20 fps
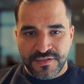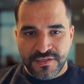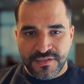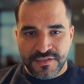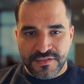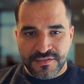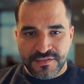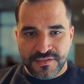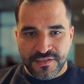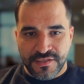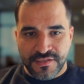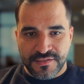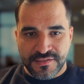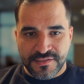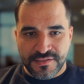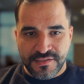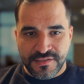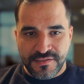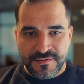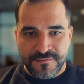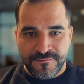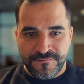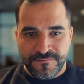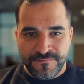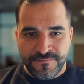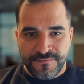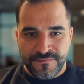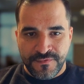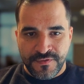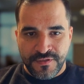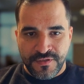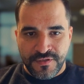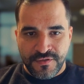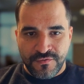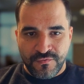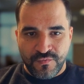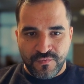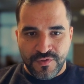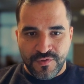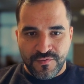As you can see,
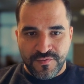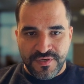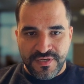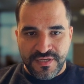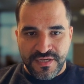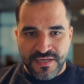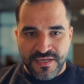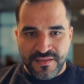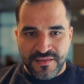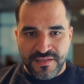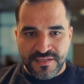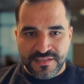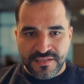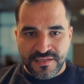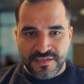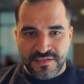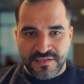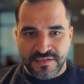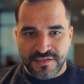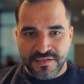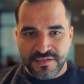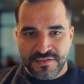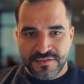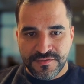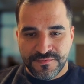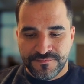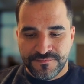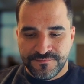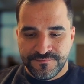we will add the skill here